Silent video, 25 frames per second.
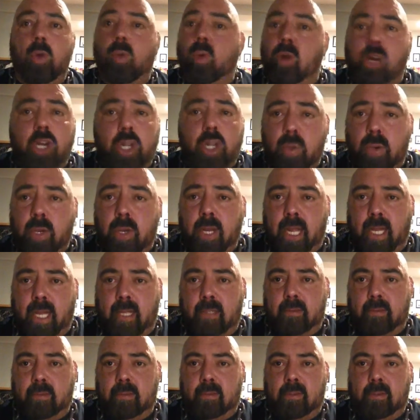What are you good at?
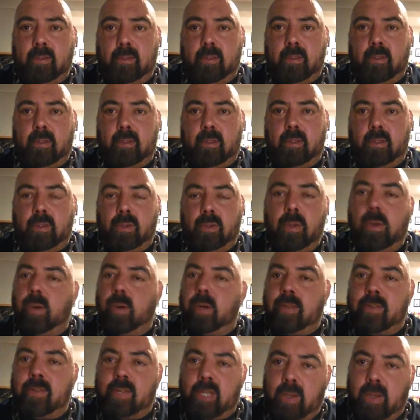You
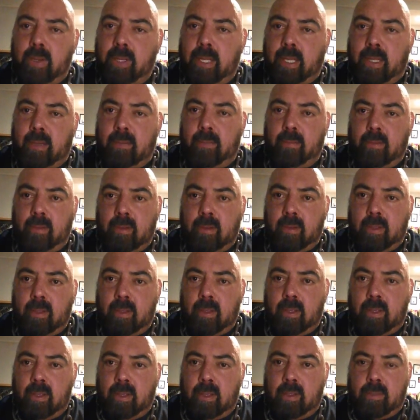don't even know yet.
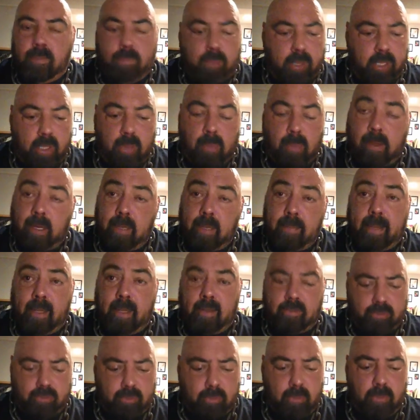But you're worried
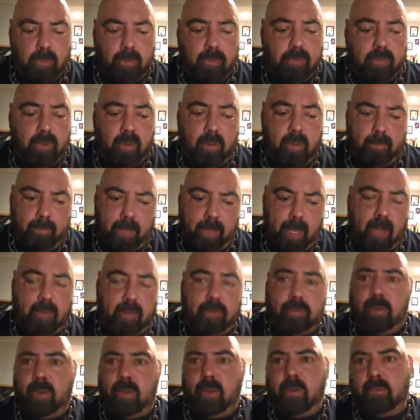about shoes,
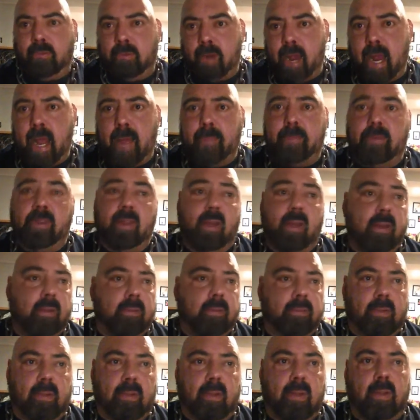belts, wraps,
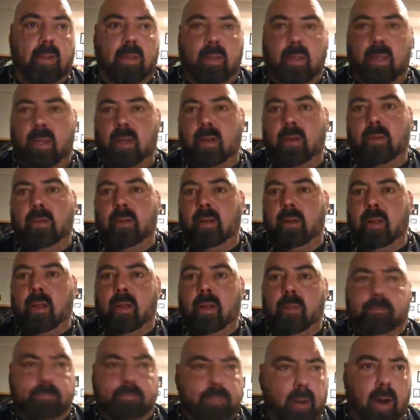
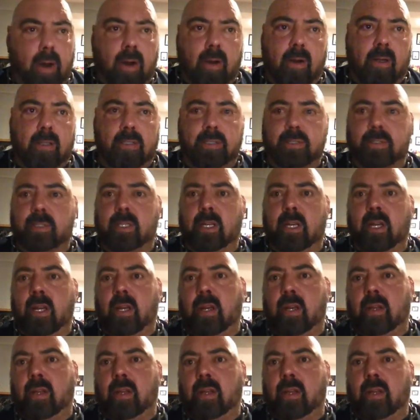bars.